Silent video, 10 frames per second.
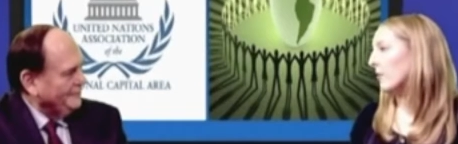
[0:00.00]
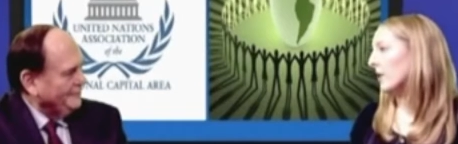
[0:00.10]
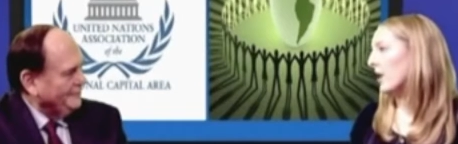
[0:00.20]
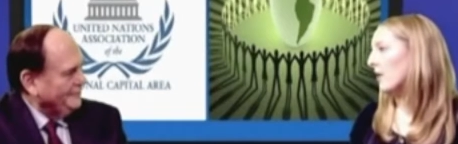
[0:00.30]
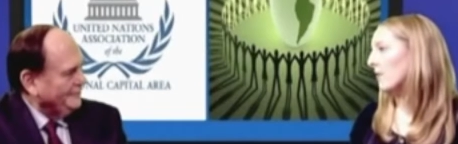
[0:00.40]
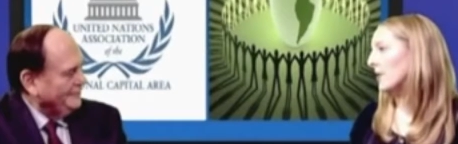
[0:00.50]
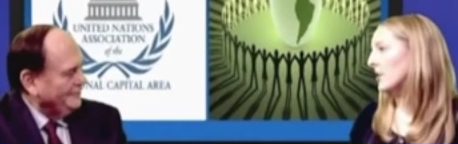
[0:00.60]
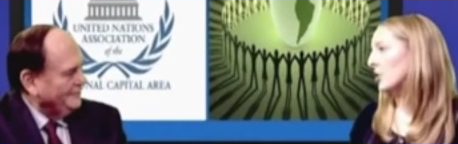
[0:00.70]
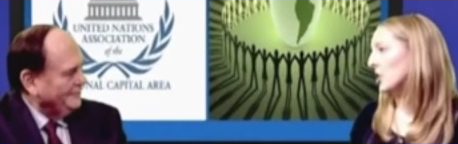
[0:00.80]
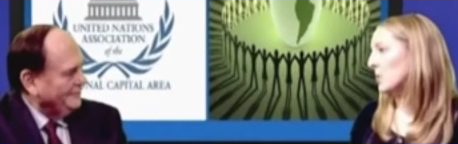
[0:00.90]
Speaker 1: a
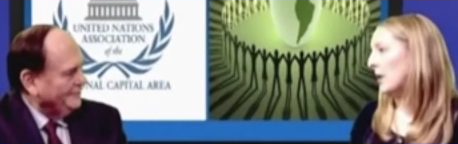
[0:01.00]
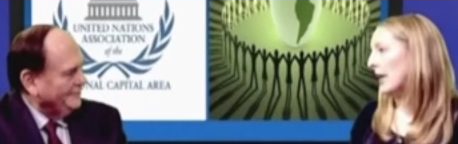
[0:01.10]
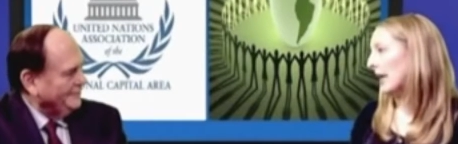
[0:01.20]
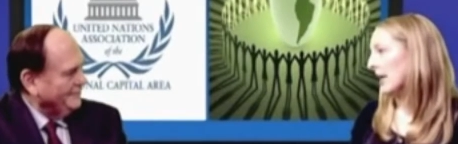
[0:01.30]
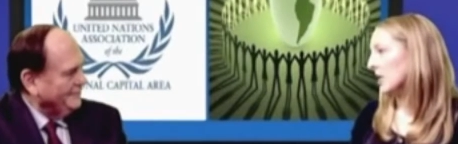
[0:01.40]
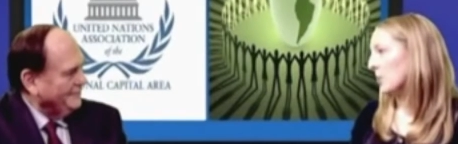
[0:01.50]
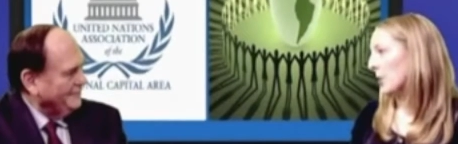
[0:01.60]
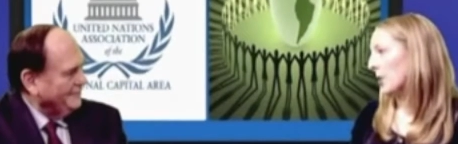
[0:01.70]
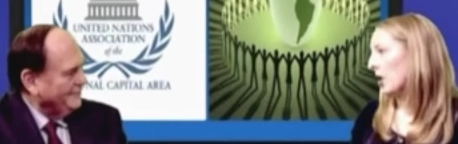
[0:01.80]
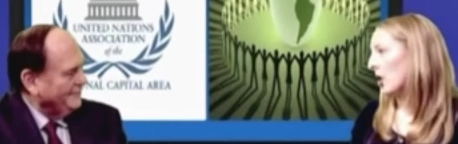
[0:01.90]
conference just being an
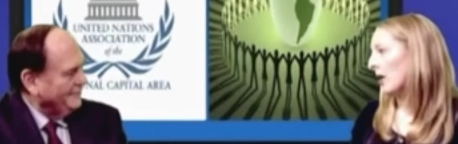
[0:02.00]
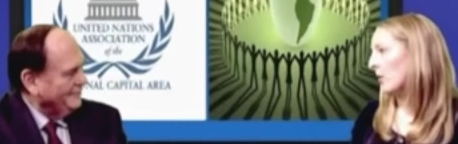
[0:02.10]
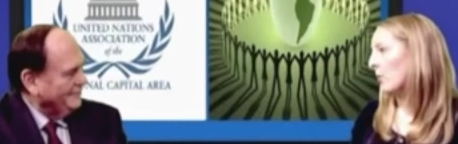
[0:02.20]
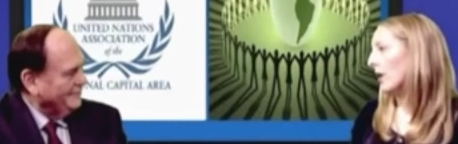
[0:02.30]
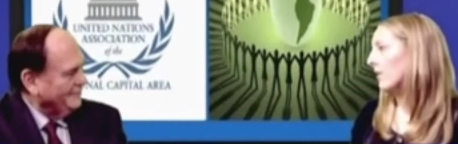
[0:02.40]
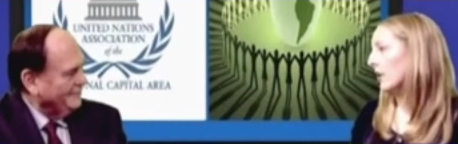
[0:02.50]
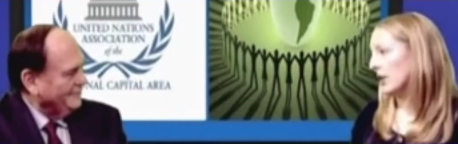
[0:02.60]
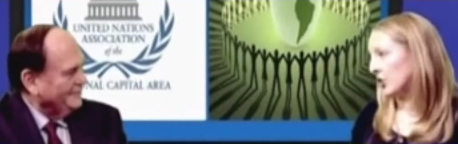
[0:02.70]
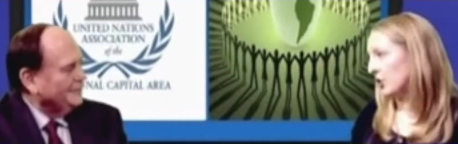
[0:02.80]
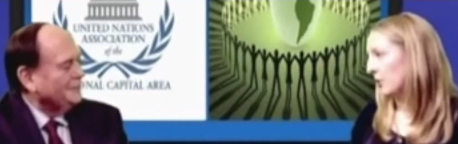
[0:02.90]
expert on whatever
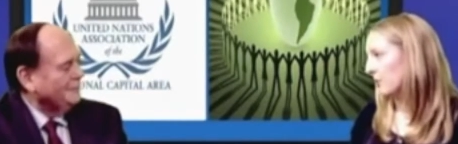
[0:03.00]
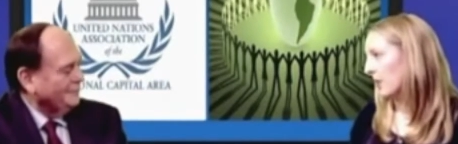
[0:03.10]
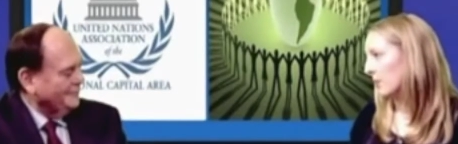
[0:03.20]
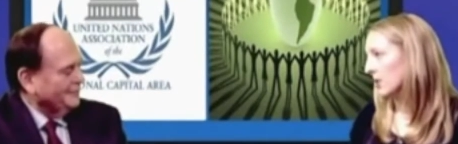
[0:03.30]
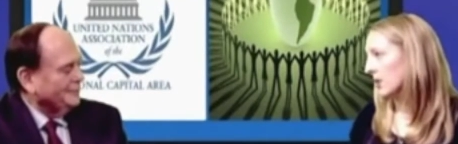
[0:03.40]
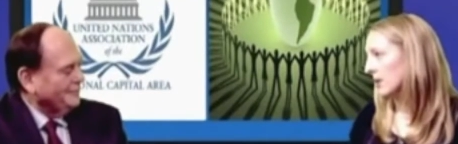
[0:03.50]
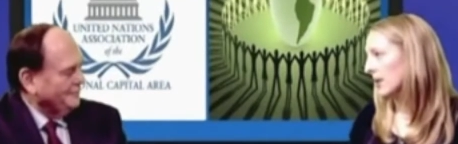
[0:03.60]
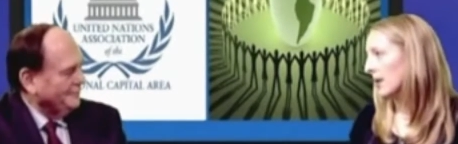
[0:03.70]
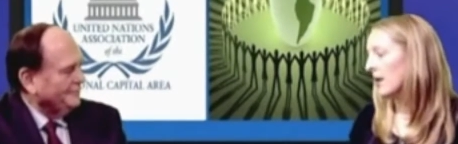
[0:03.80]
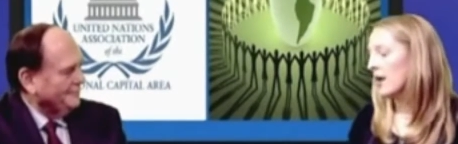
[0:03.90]
issue you've
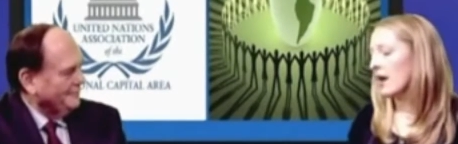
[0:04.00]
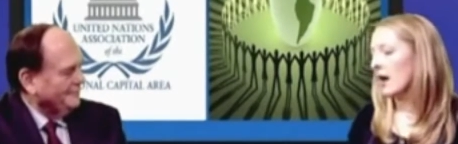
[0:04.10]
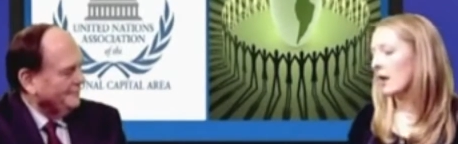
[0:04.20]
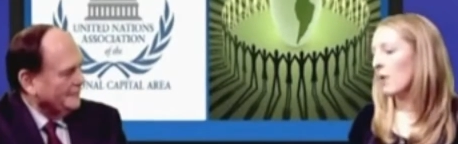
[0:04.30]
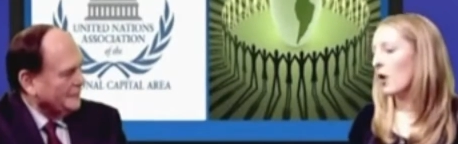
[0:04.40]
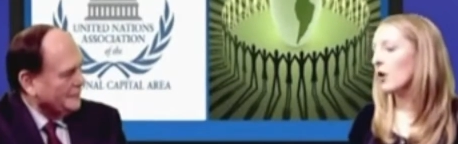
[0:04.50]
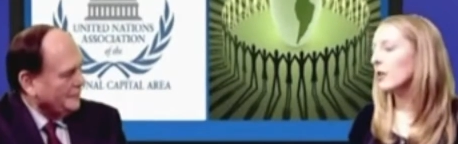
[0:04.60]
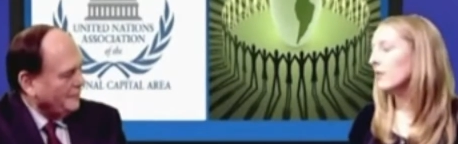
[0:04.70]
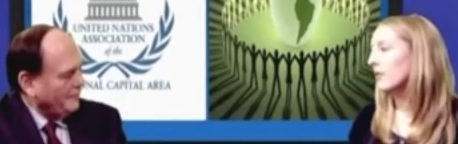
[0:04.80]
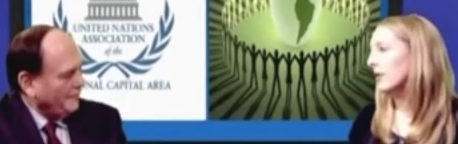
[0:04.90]
represented. Um, all
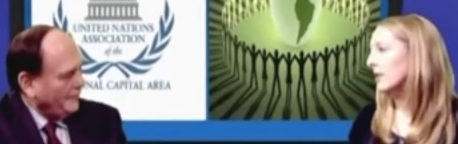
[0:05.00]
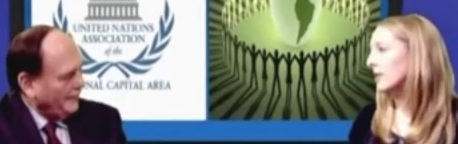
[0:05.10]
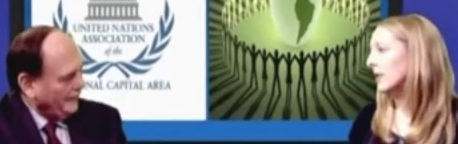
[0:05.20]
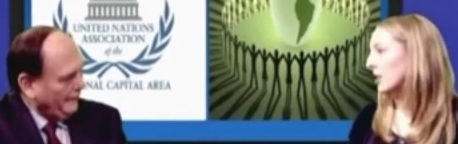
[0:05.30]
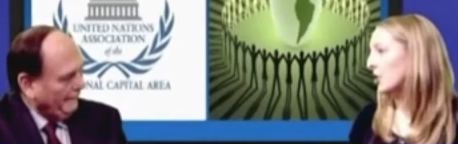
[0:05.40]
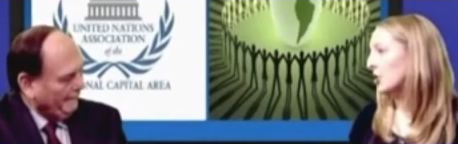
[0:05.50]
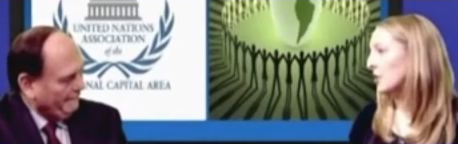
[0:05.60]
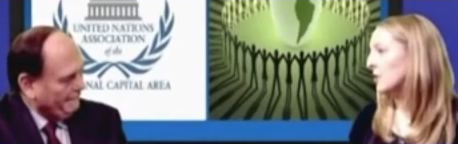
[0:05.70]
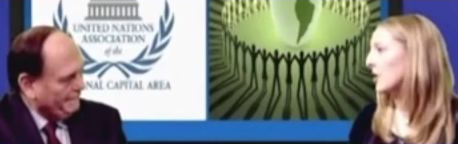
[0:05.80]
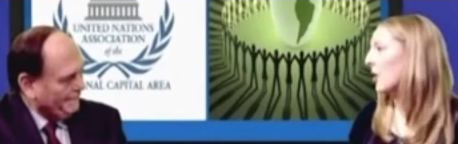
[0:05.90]
of these
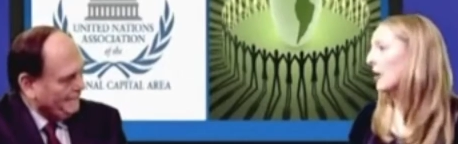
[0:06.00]
issues are